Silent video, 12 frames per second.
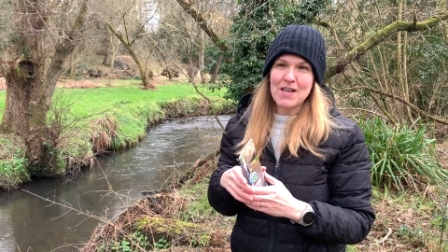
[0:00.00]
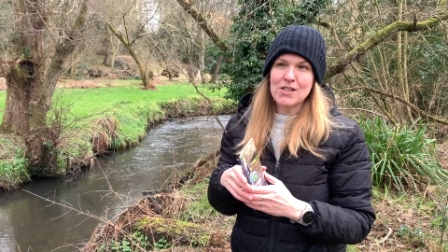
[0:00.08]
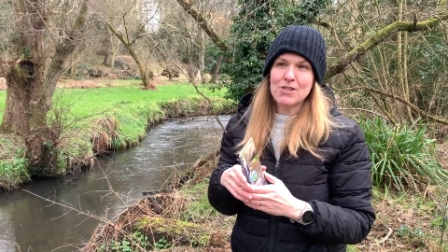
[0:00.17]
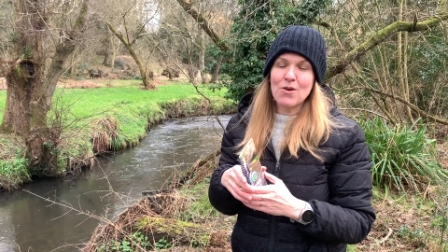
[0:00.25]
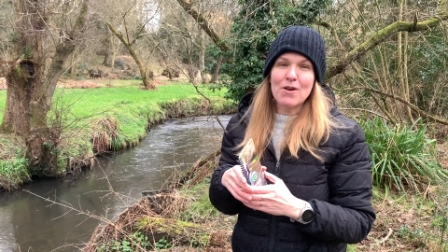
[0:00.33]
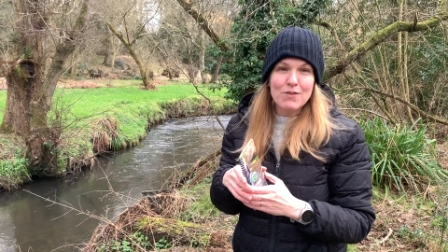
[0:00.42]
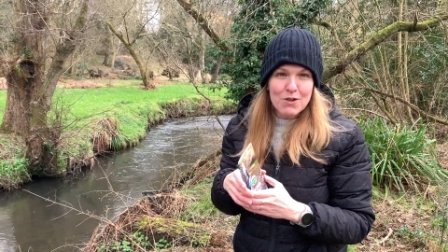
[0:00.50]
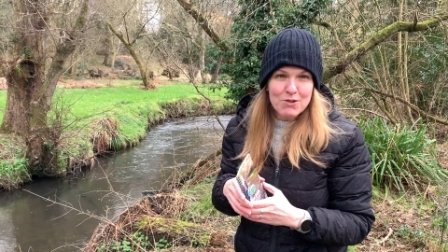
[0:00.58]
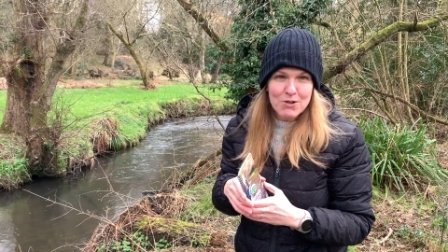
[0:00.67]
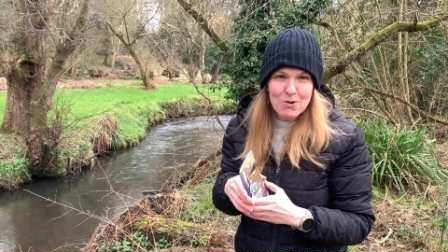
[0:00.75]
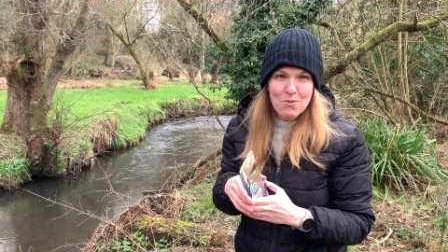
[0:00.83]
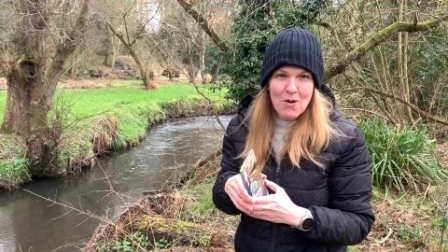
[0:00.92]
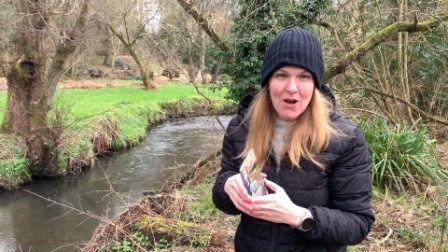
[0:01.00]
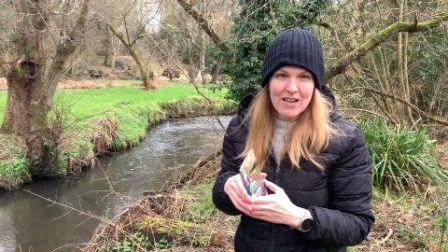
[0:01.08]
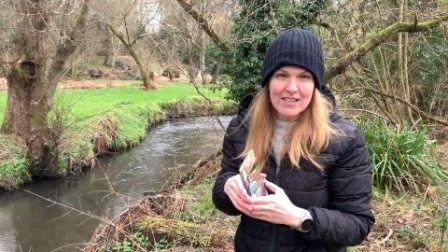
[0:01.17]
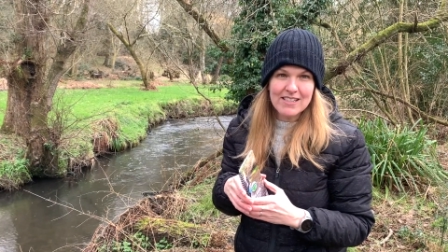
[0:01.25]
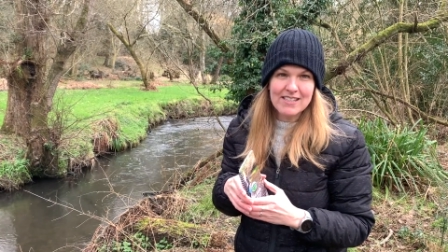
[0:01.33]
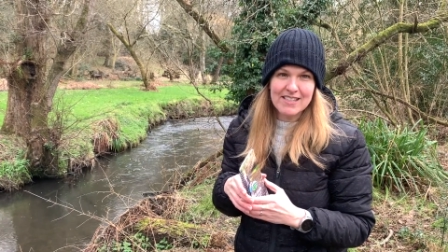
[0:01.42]
So if you do
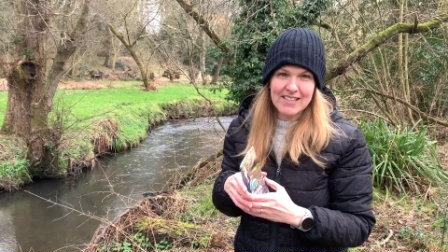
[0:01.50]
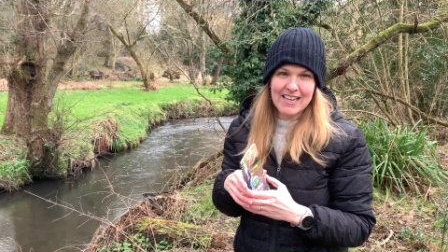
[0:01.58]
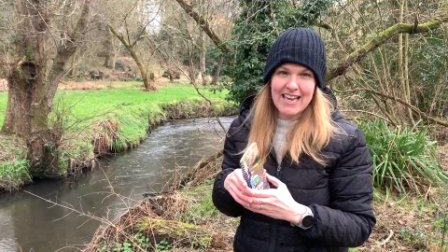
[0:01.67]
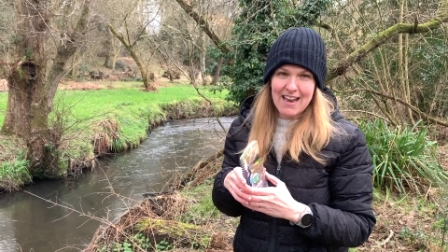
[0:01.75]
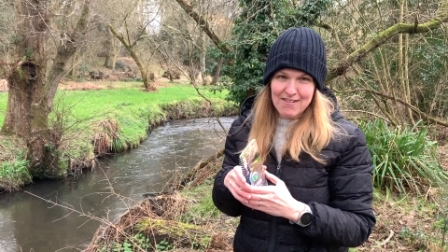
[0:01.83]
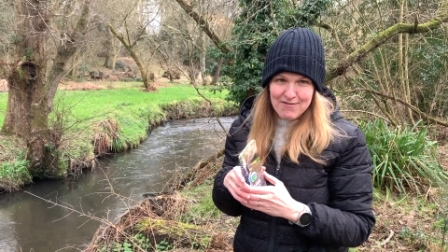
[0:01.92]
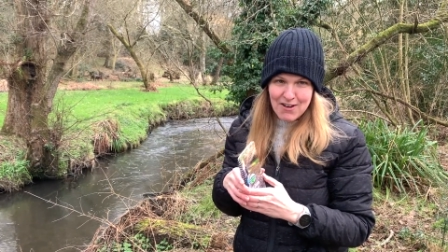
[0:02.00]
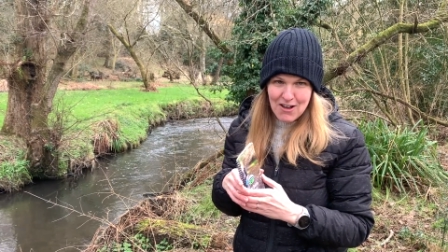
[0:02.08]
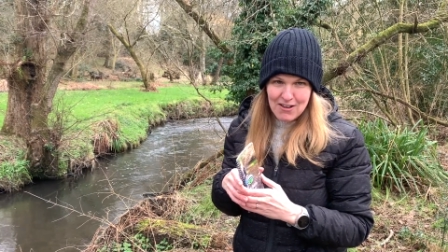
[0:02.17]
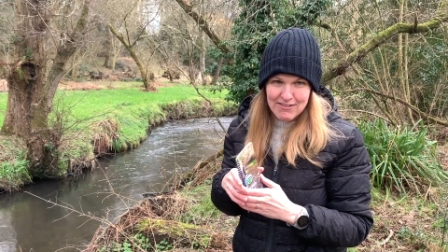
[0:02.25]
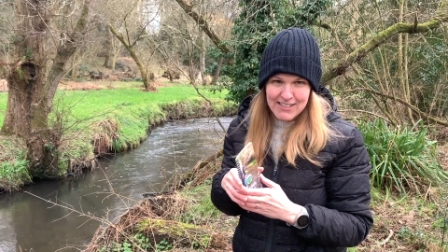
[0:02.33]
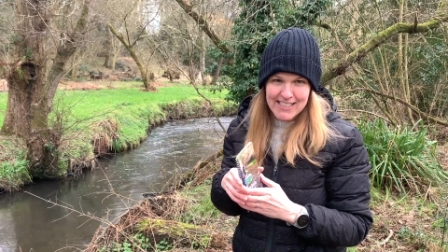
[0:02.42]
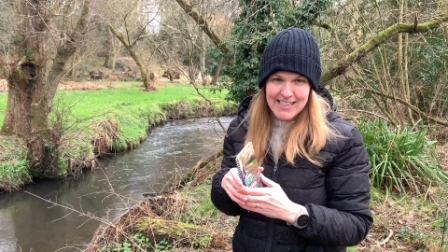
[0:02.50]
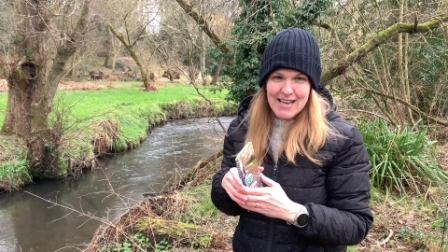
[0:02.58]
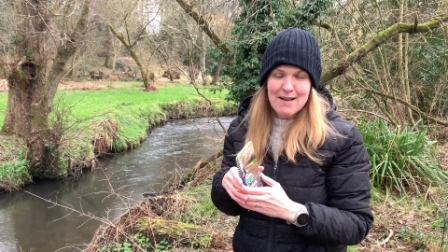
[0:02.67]
want to get involved,